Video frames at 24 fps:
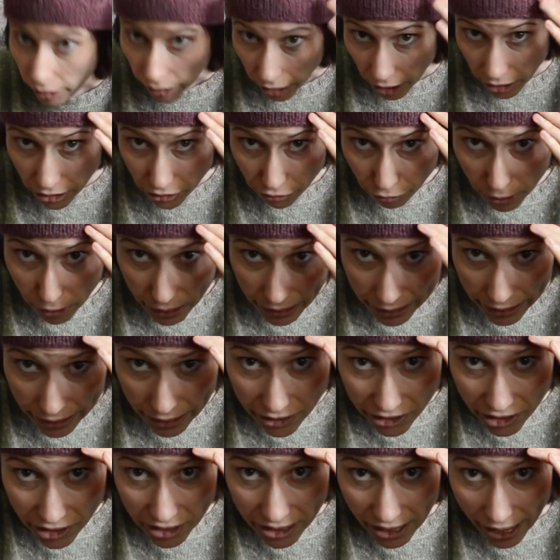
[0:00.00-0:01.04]
it's really
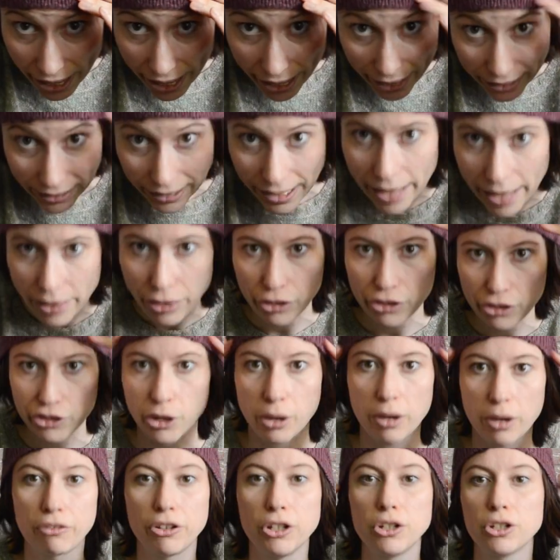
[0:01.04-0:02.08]
easy to add length.
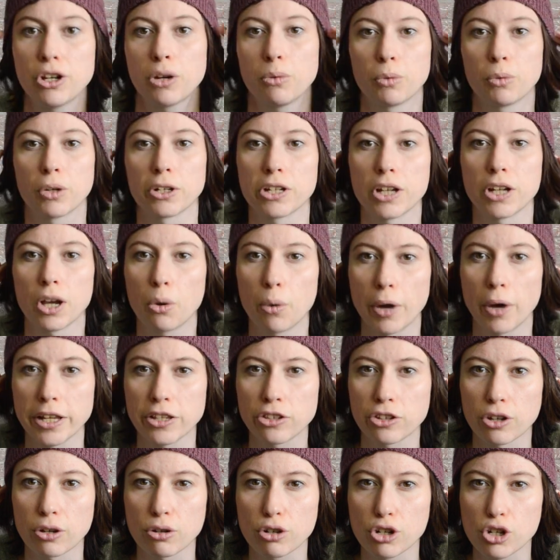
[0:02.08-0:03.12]
So if you don't want it quite
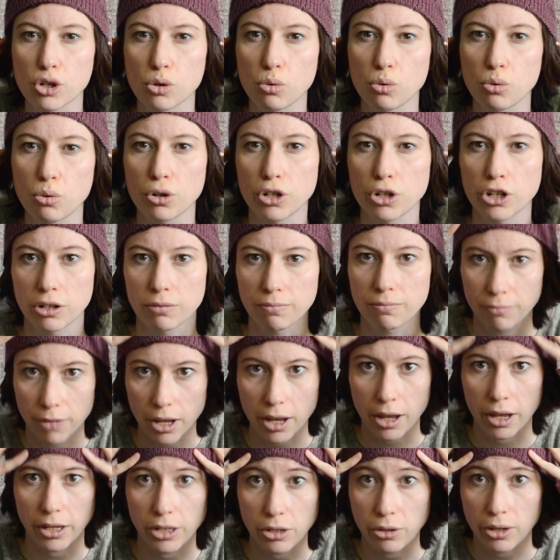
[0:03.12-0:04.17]
so short,
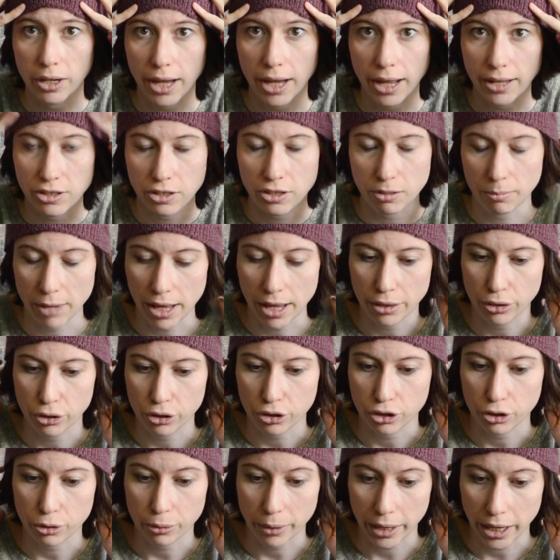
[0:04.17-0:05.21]
you can add some length
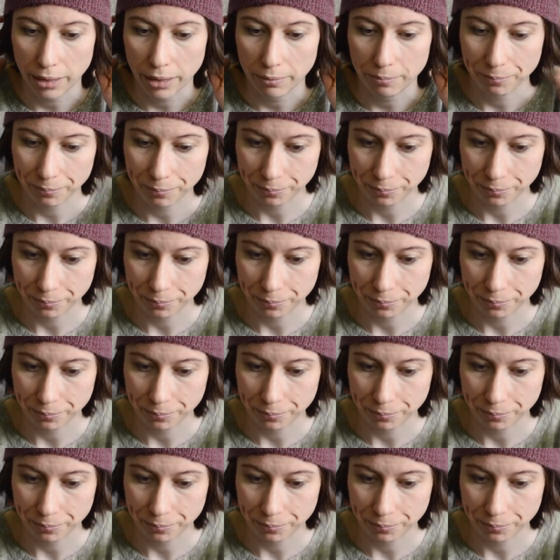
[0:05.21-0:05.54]
to it.